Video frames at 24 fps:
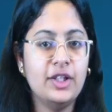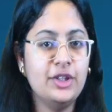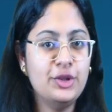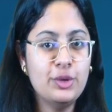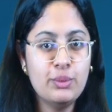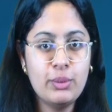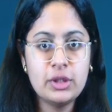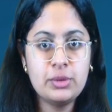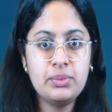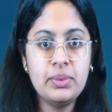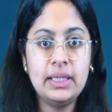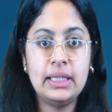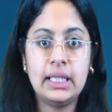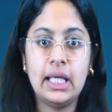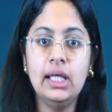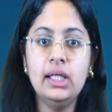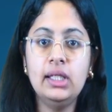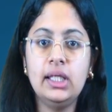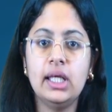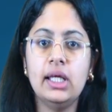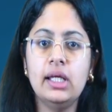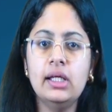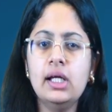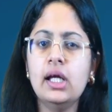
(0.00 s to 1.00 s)
must be
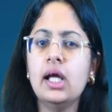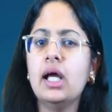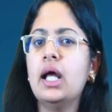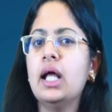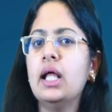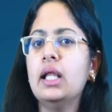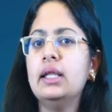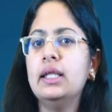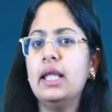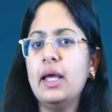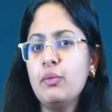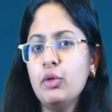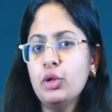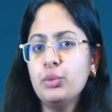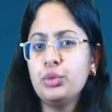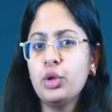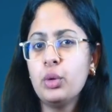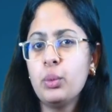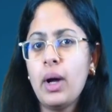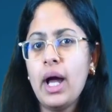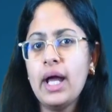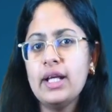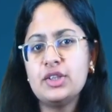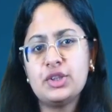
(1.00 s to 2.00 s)
thinking they would
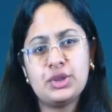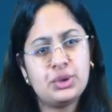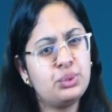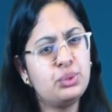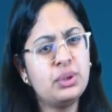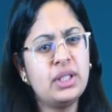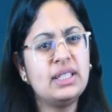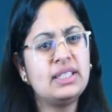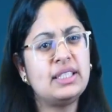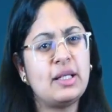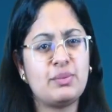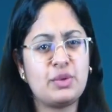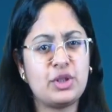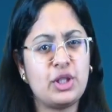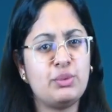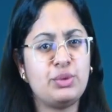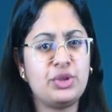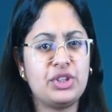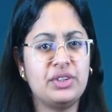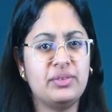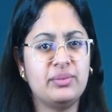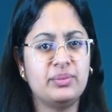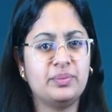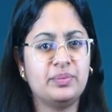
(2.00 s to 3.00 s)
provide student subscription.
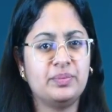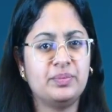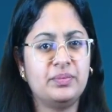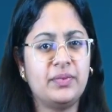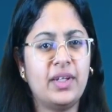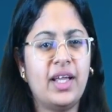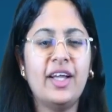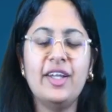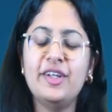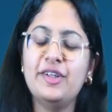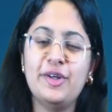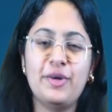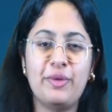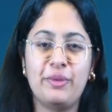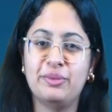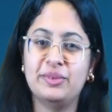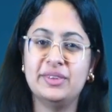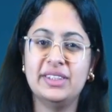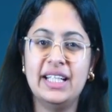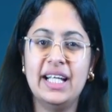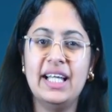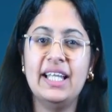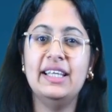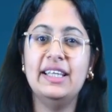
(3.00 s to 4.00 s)
No,
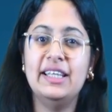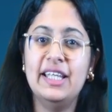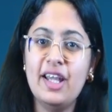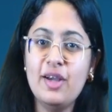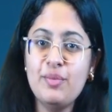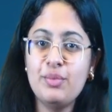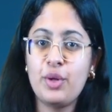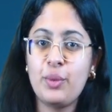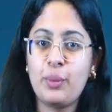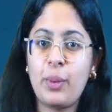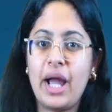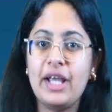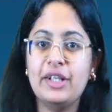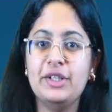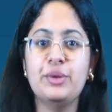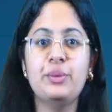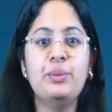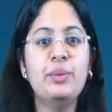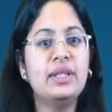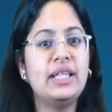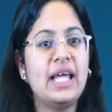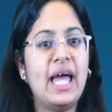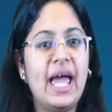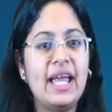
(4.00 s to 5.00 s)
they provide you with
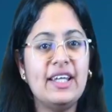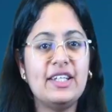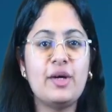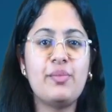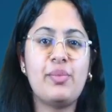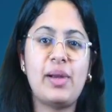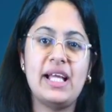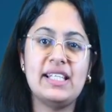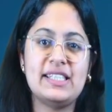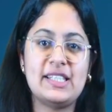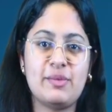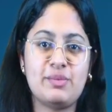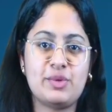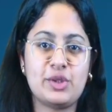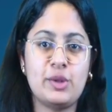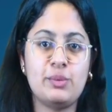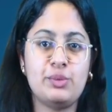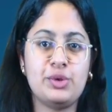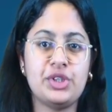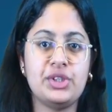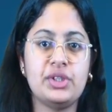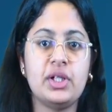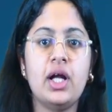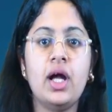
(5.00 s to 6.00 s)
enterprise
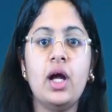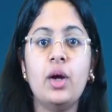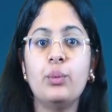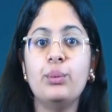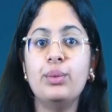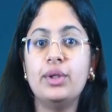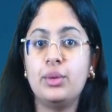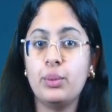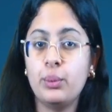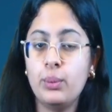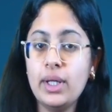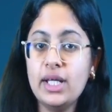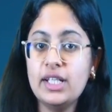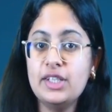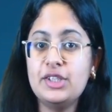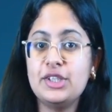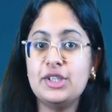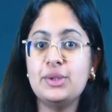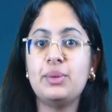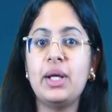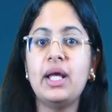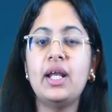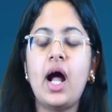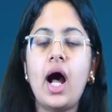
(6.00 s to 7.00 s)
subscription, with which you
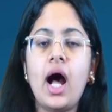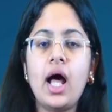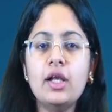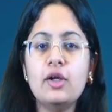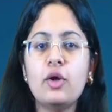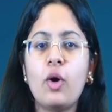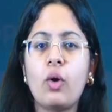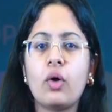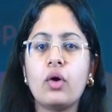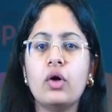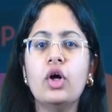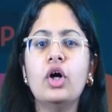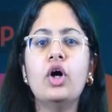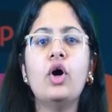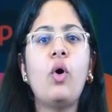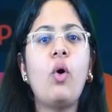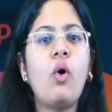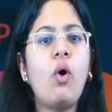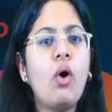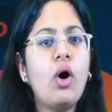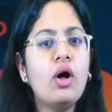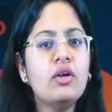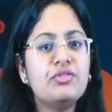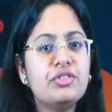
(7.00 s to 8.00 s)
can unlock
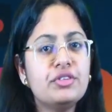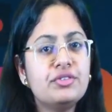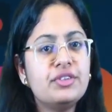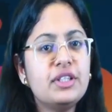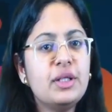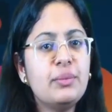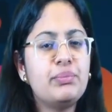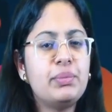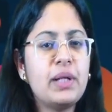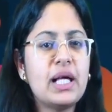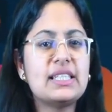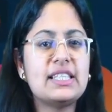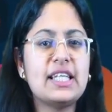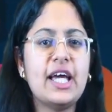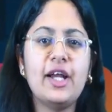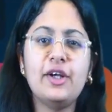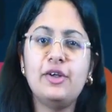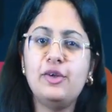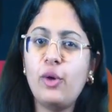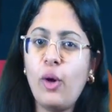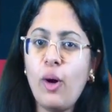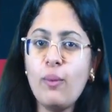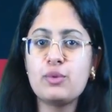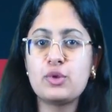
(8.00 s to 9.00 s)
all 50 plus
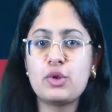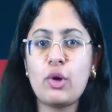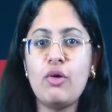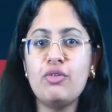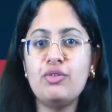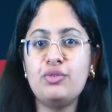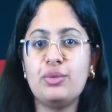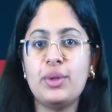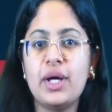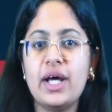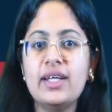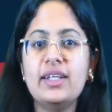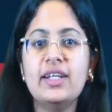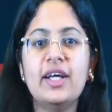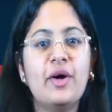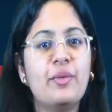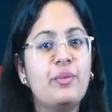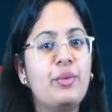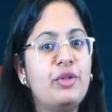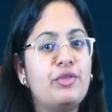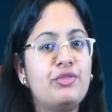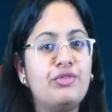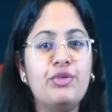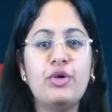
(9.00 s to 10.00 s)
Adobe software
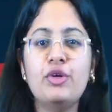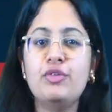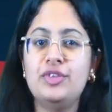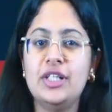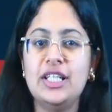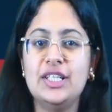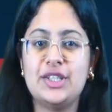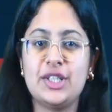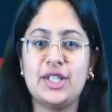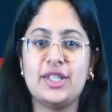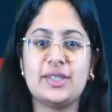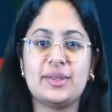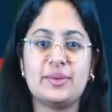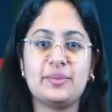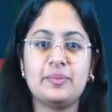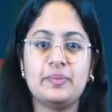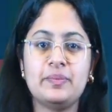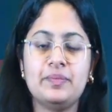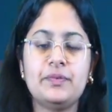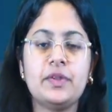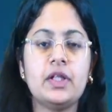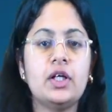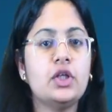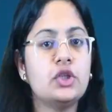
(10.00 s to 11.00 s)
with full features.
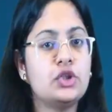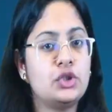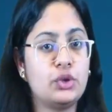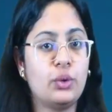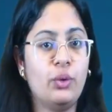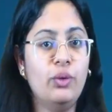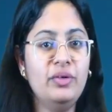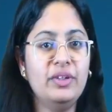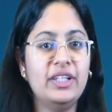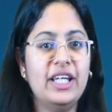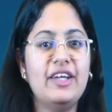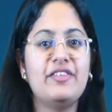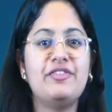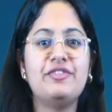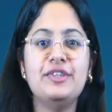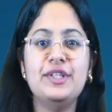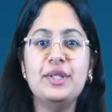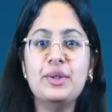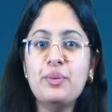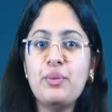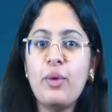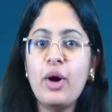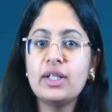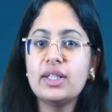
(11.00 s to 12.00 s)
So, if you
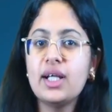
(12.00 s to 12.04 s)
want a